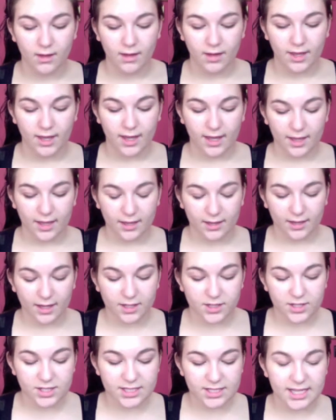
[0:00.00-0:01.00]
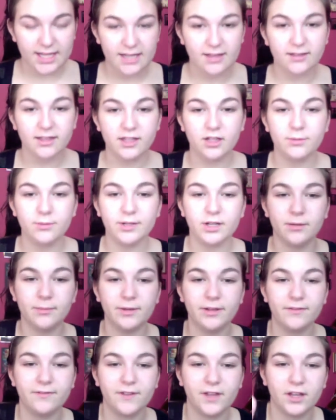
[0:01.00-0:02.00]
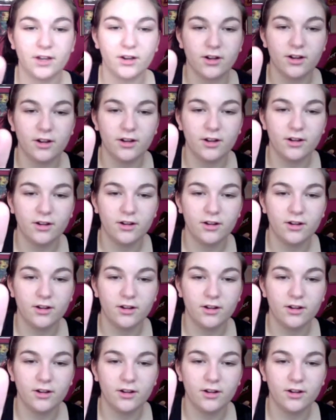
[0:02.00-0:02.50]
And I just take a little bit on my finger.